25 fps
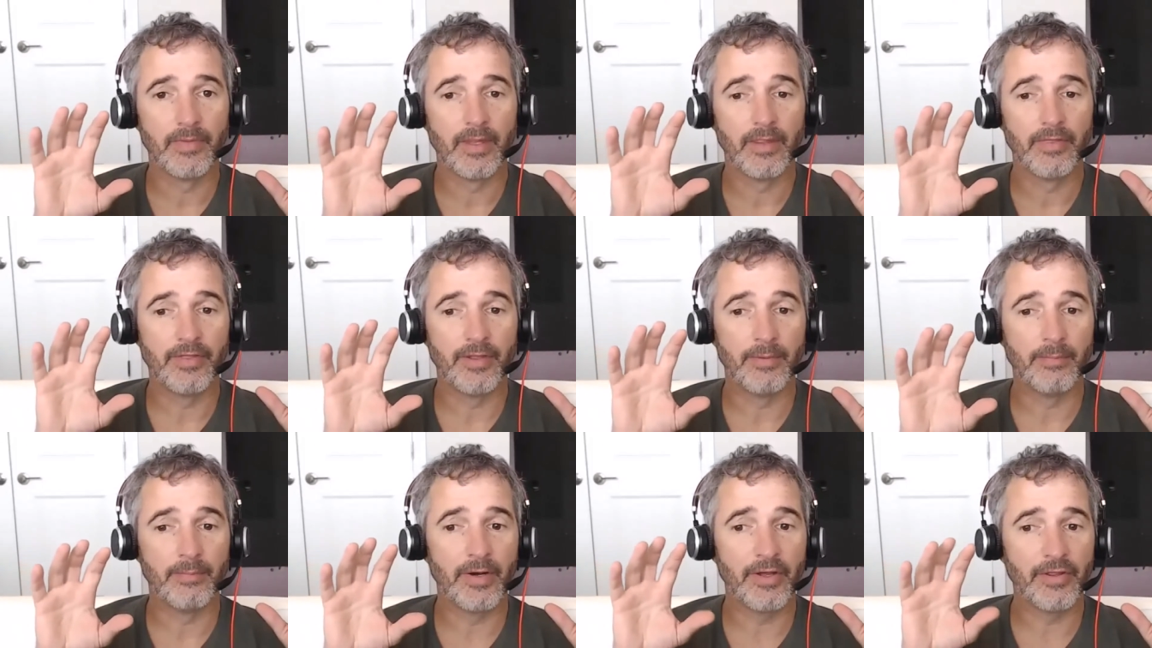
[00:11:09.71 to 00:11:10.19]

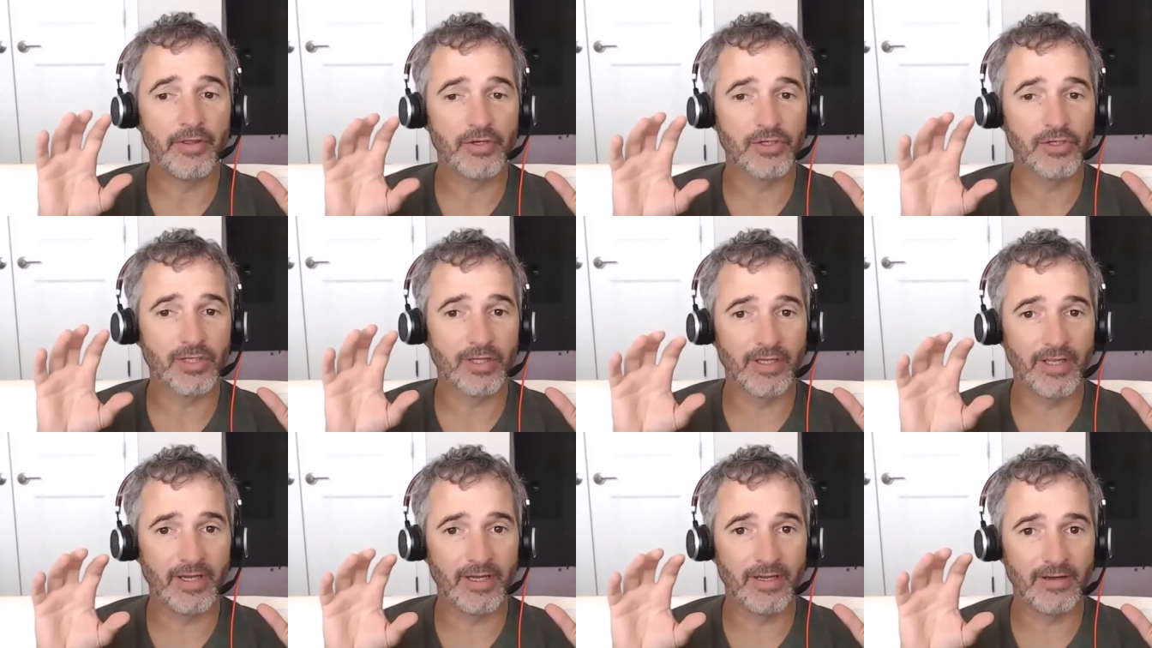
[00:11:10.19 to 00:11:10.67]
the mother's
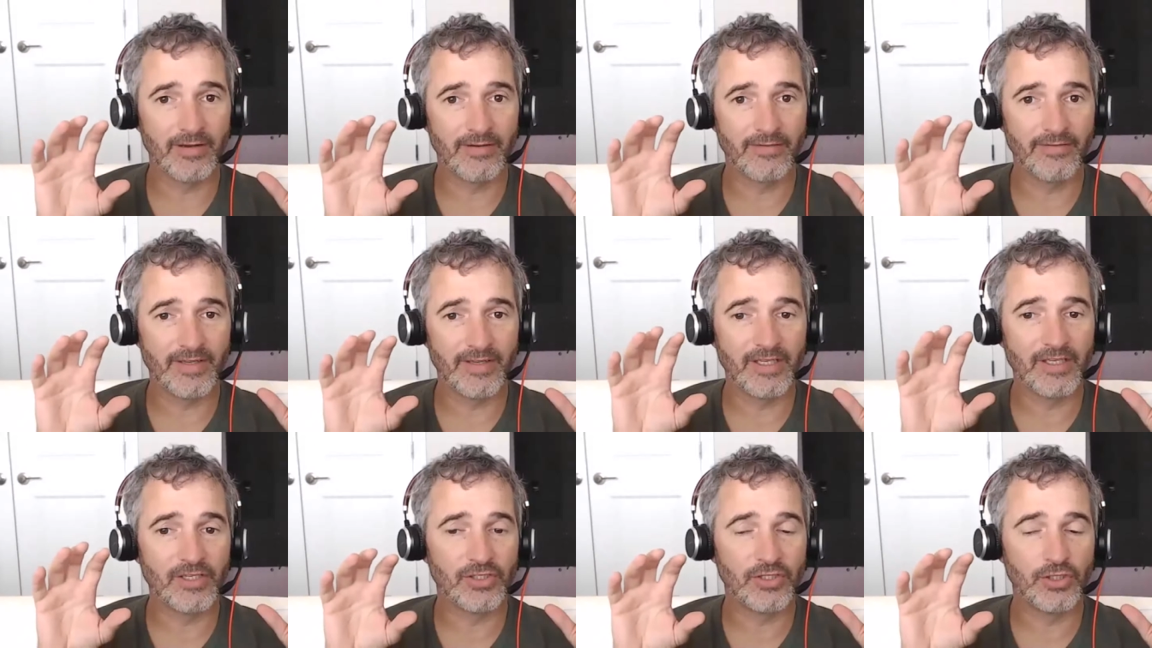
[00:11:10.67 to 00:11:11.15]
love
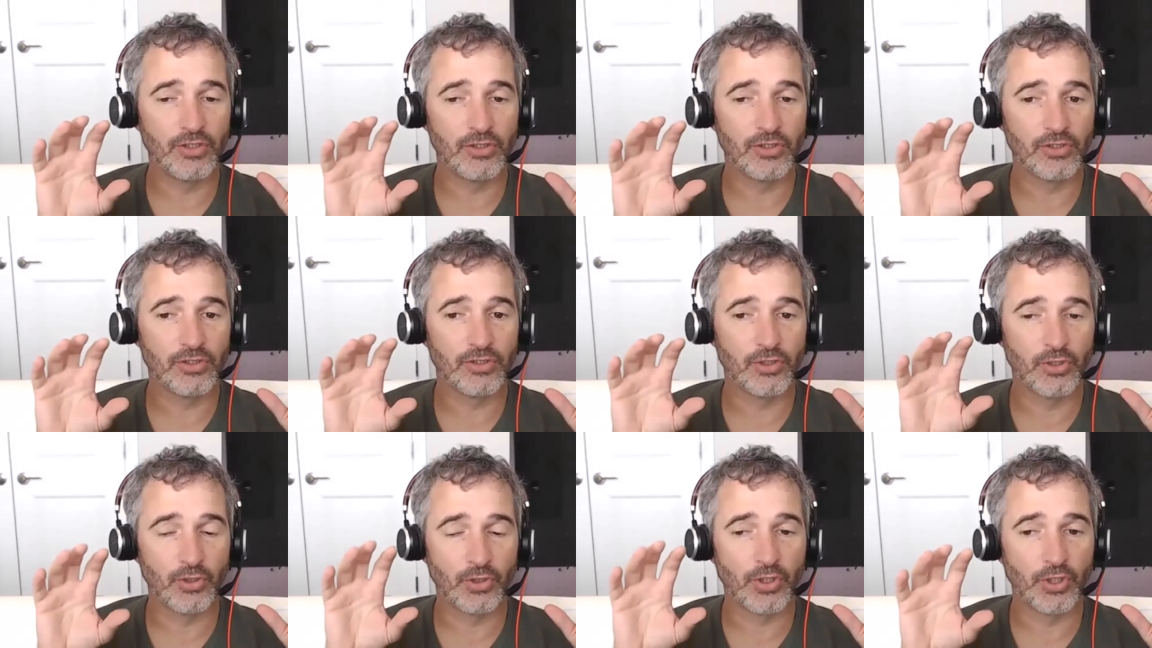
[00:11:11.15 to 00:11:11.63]
is
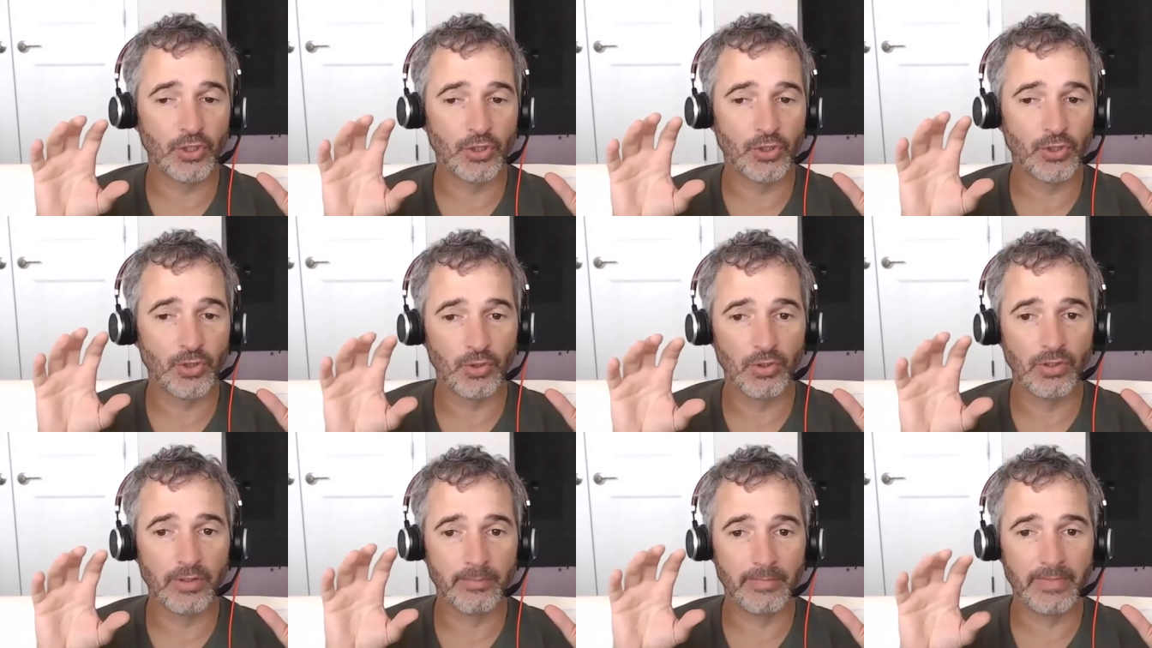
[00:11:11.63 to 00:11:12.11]
used to
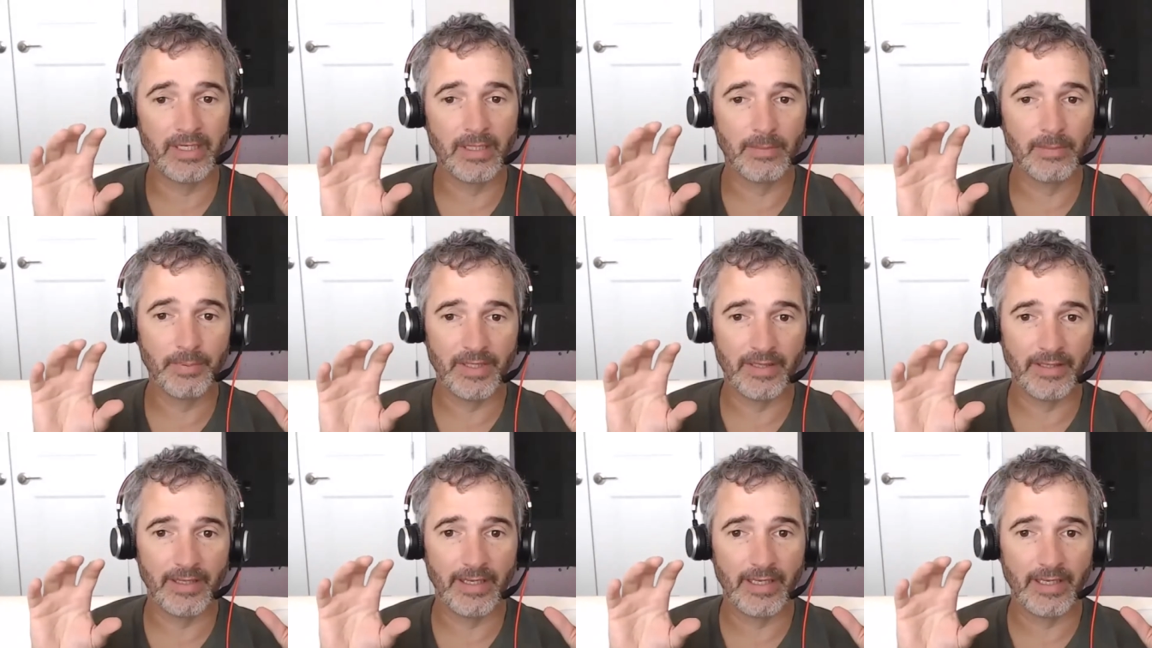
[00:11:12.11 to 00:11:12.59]
control and
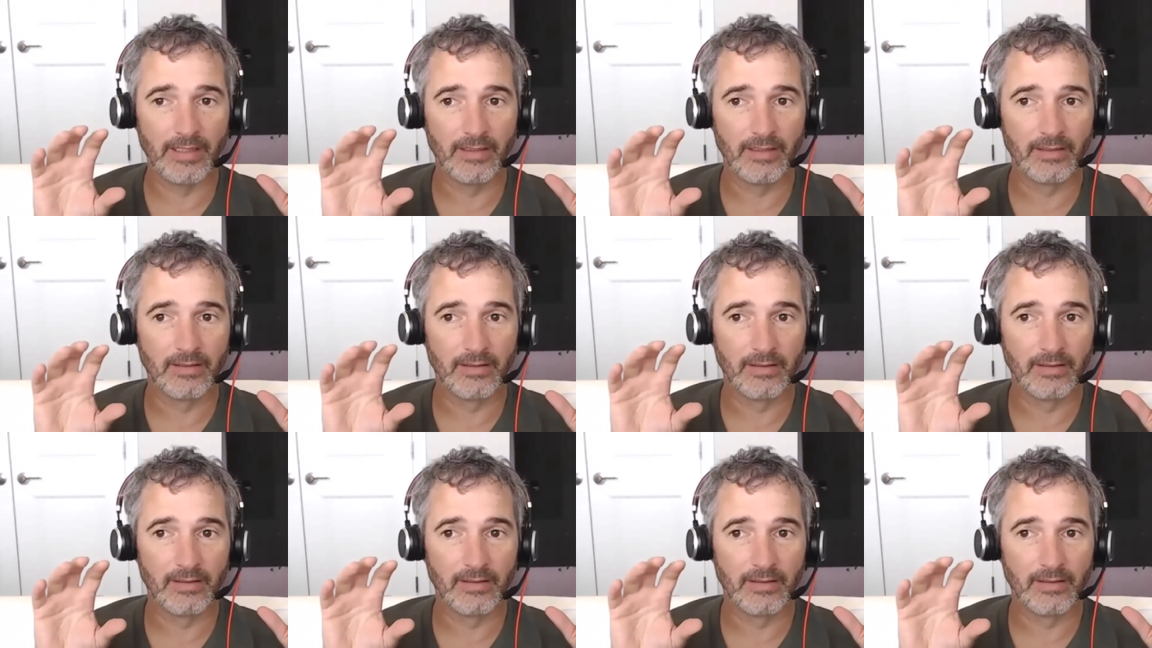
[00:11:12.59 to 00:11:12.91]
manipulate."